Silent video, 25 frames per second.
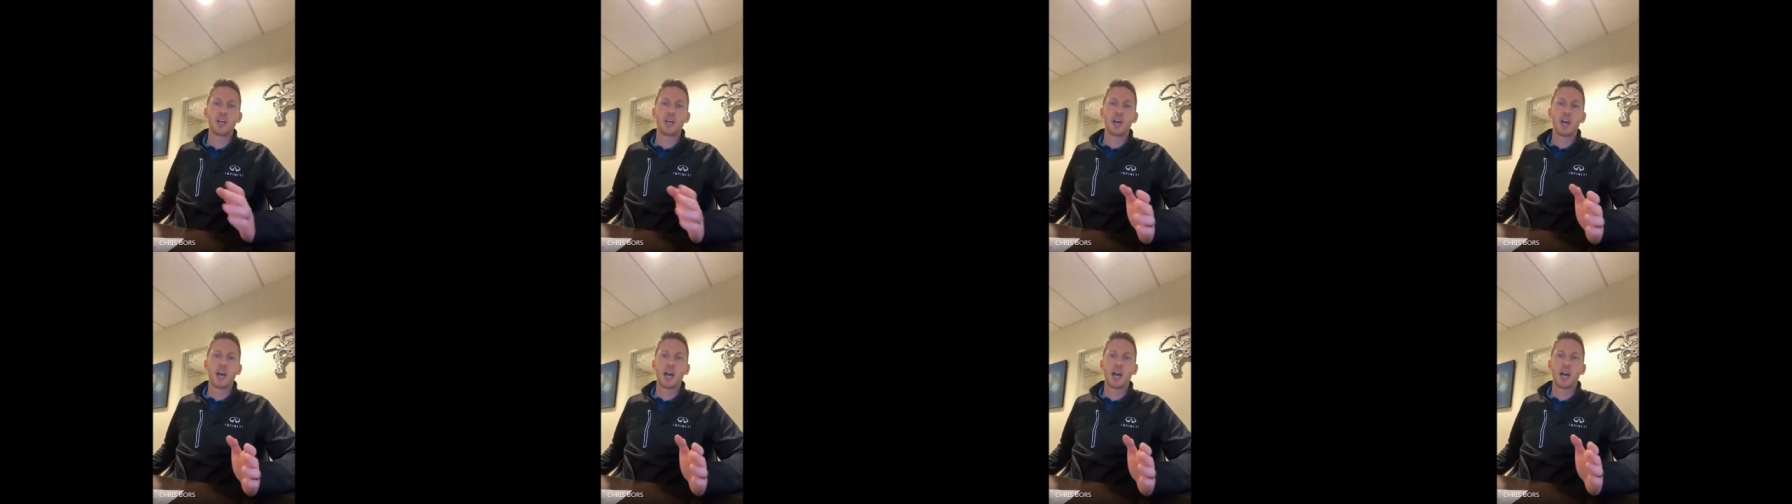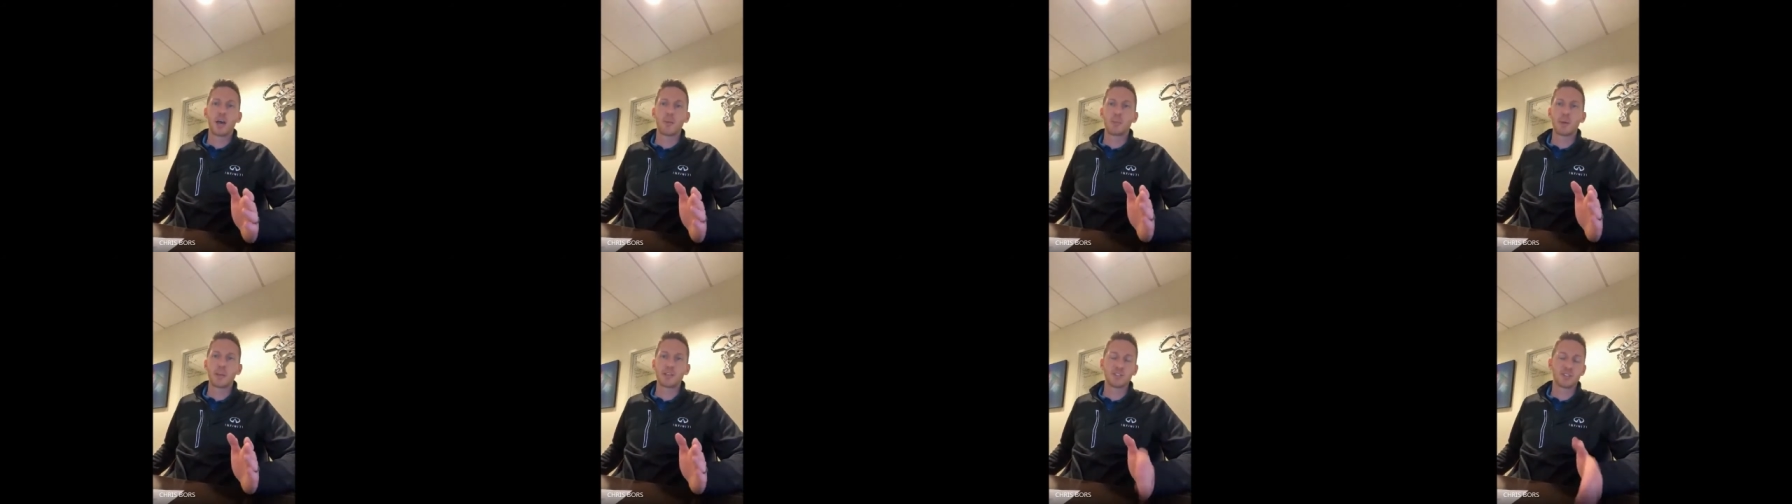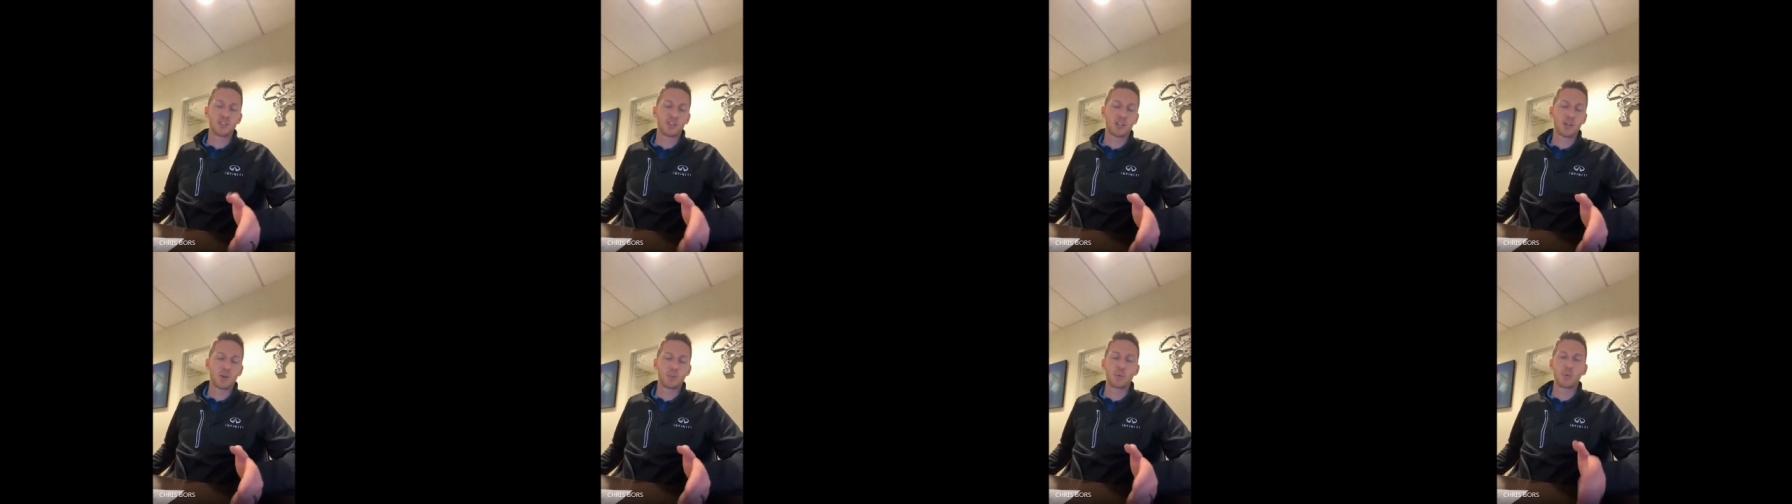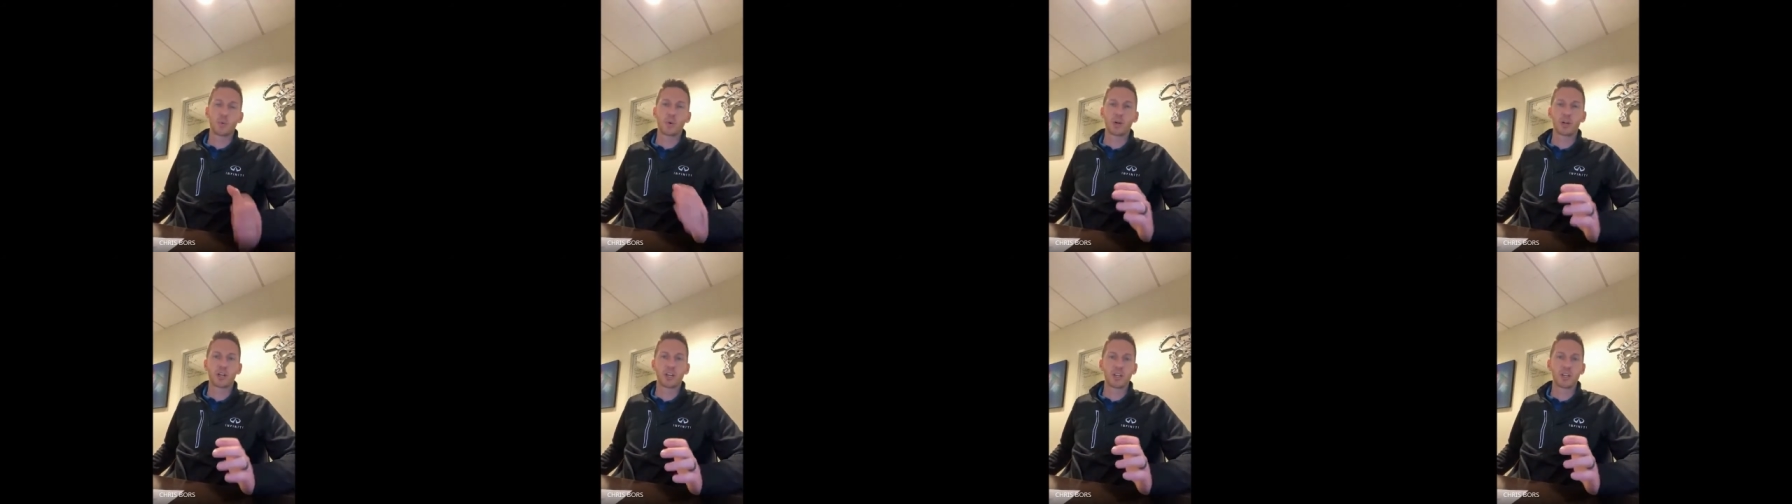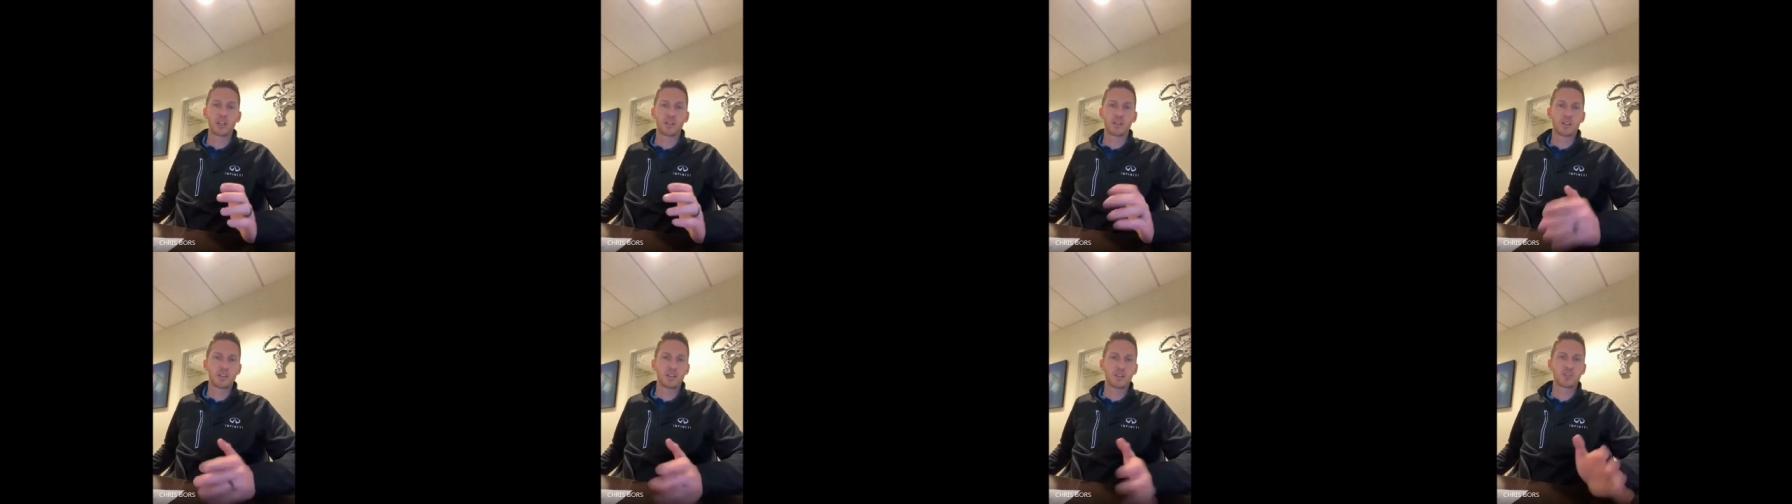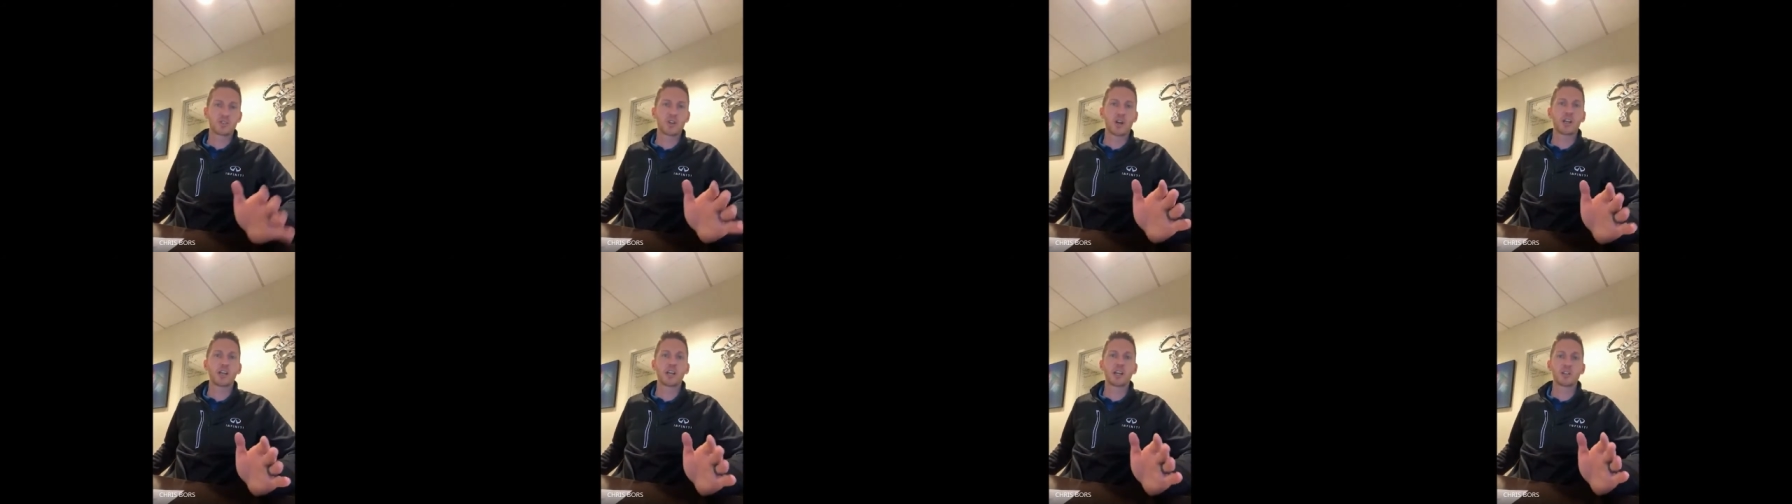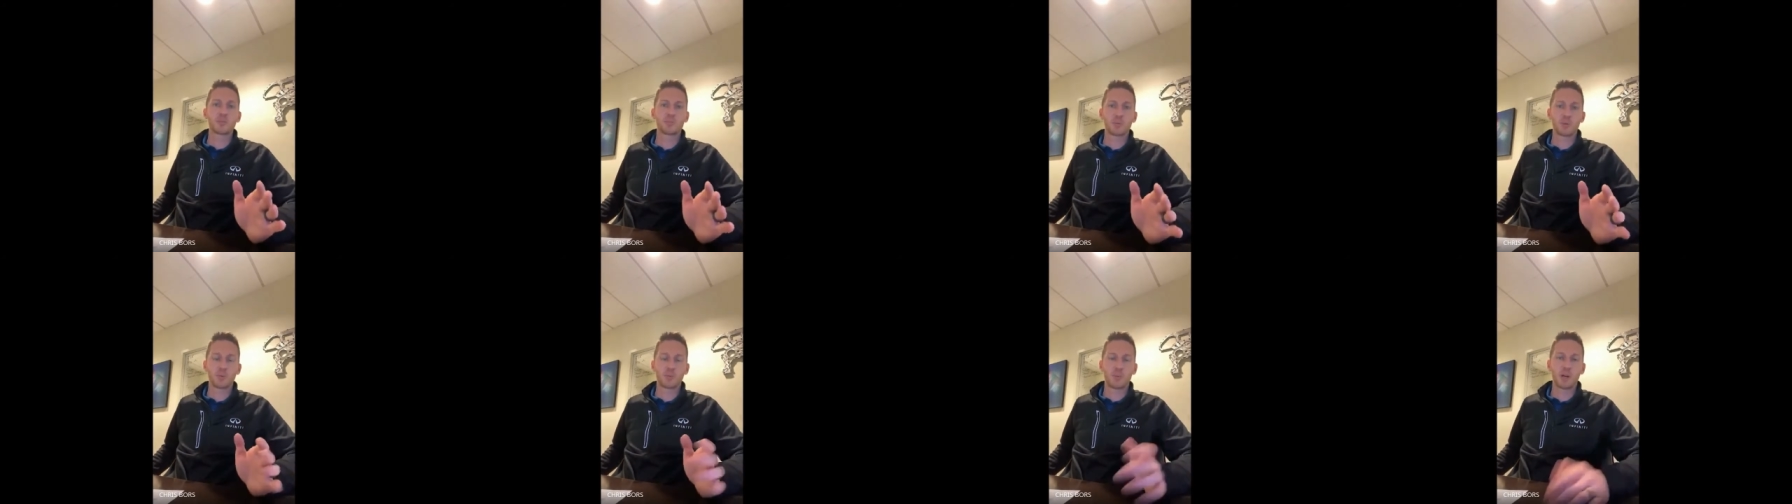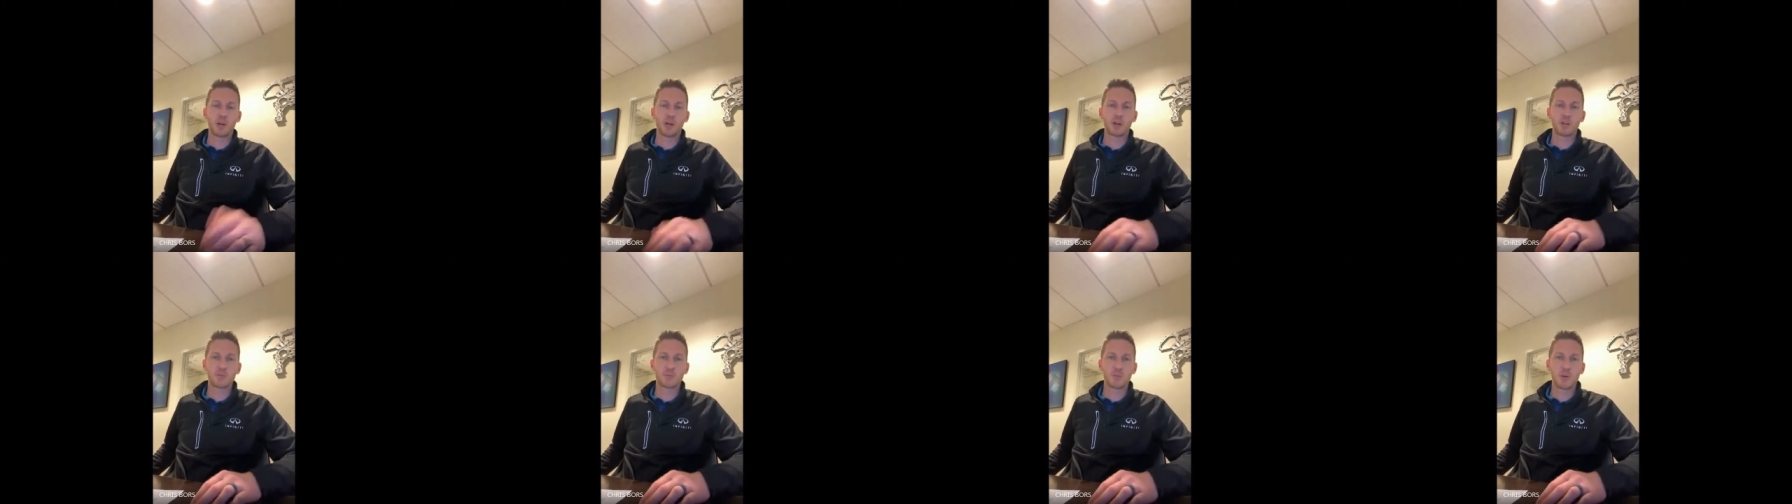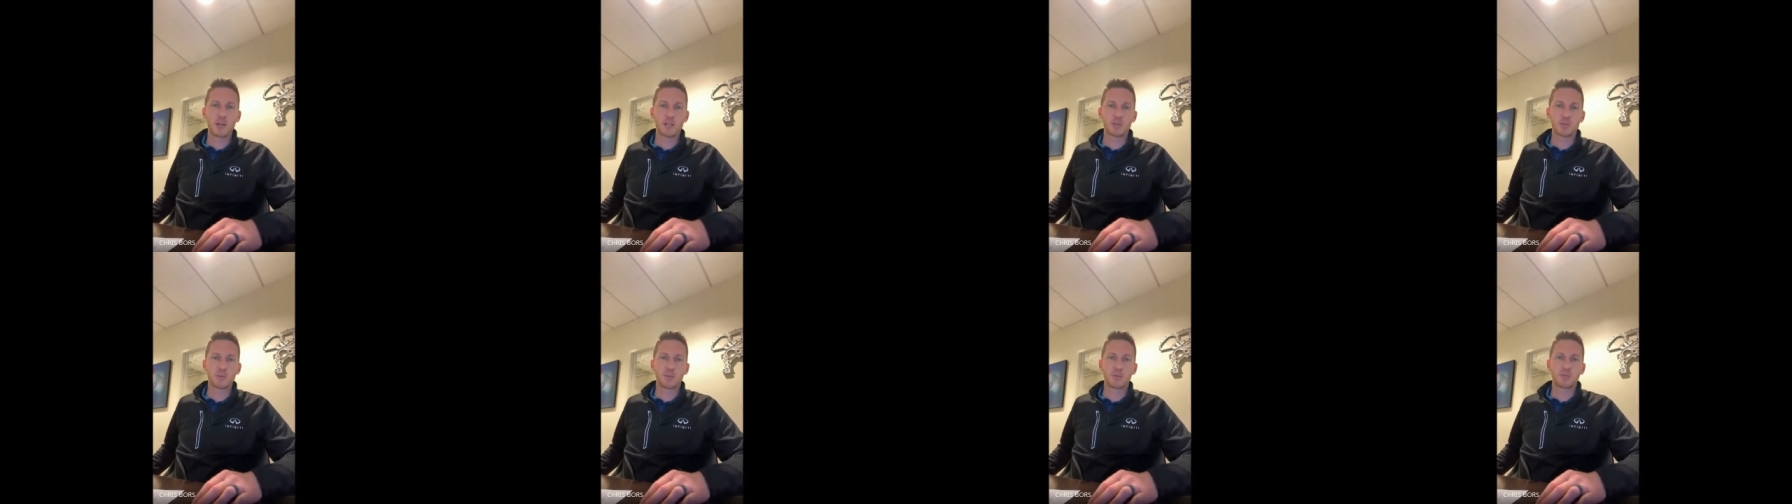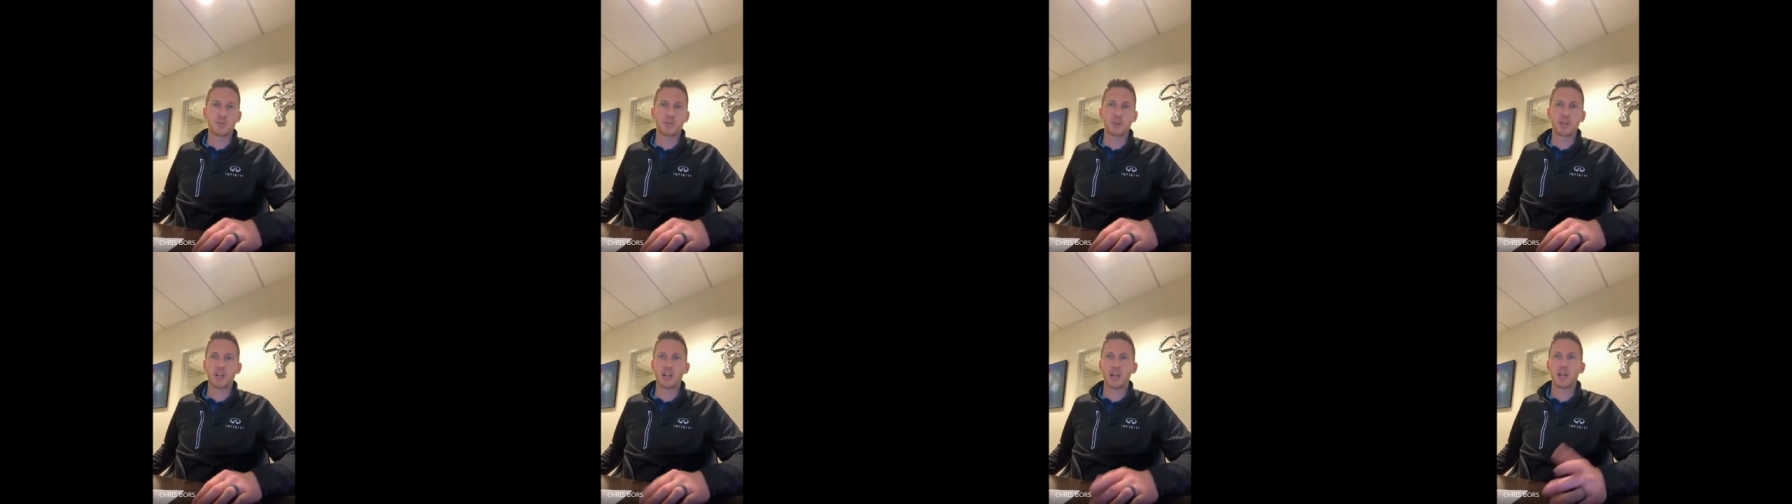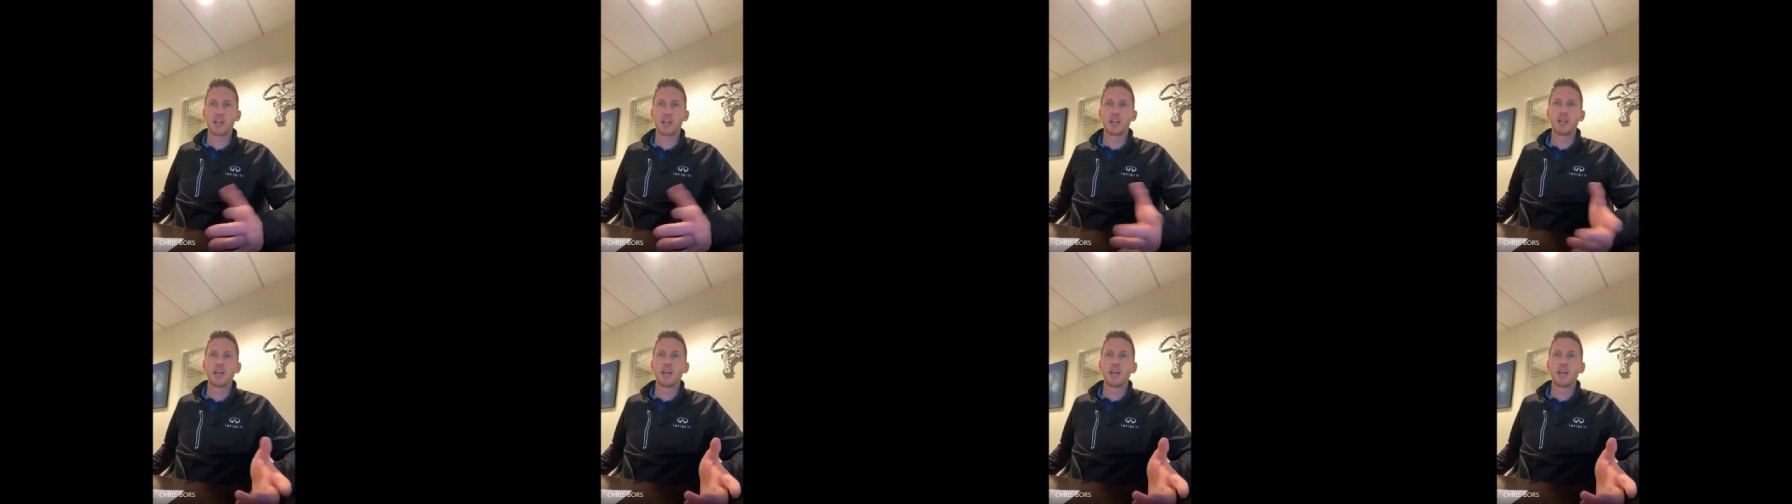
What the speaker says: I basically come to work and try and get as prepared as possible for the day.